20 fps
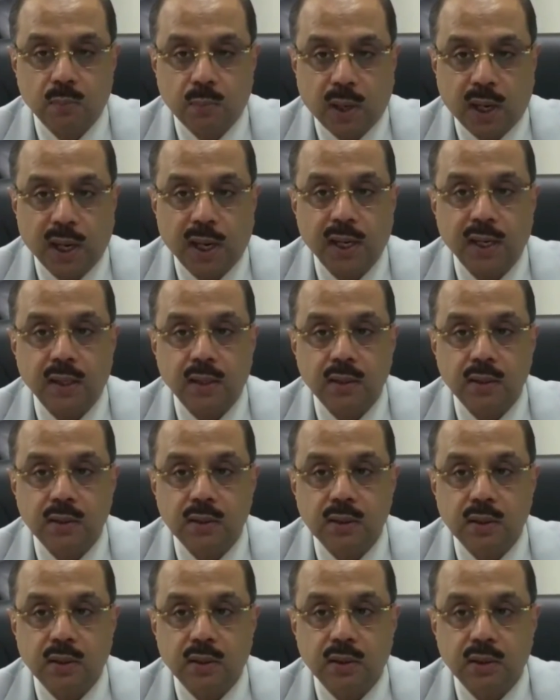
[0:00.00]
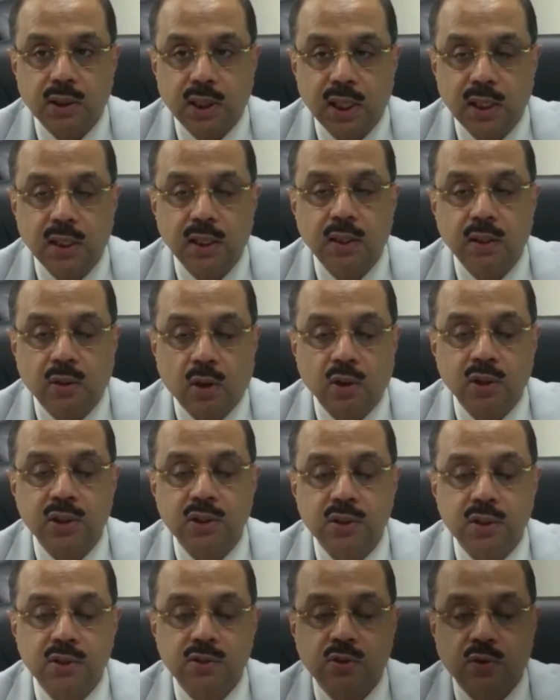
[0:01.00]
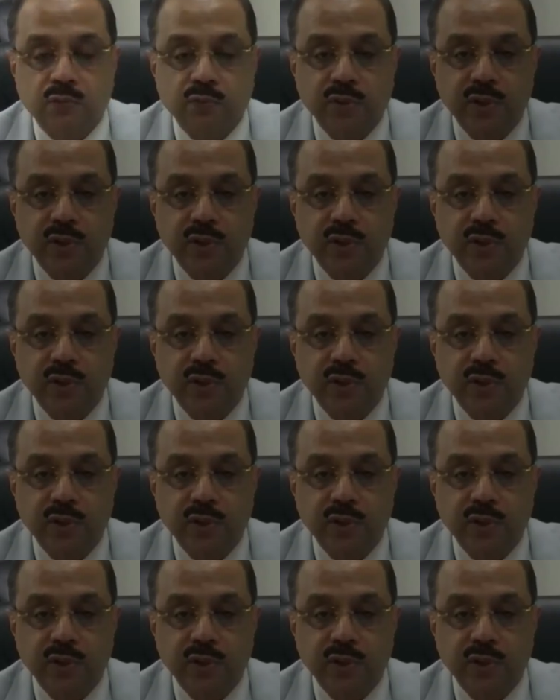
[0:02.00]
by taking cognizance